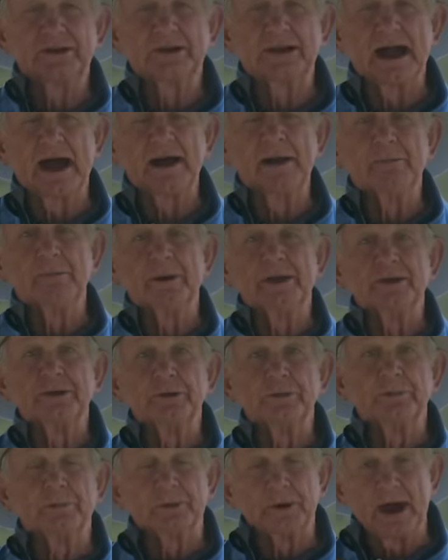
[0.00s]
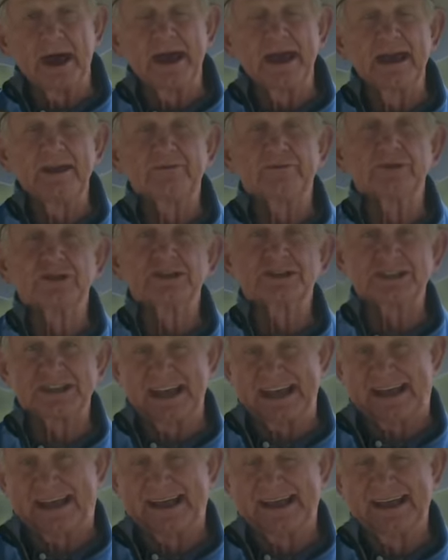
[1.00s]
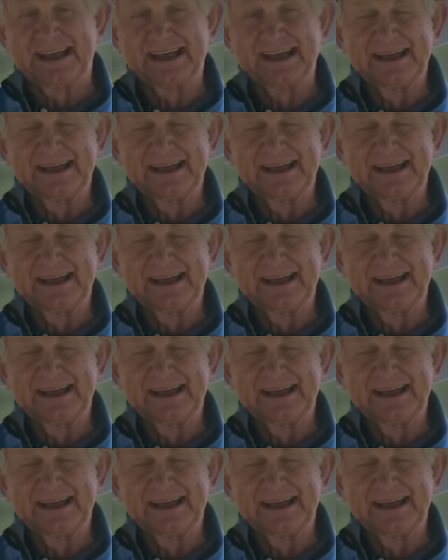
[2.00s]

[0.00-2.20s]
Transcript: to come and to pray for the sick.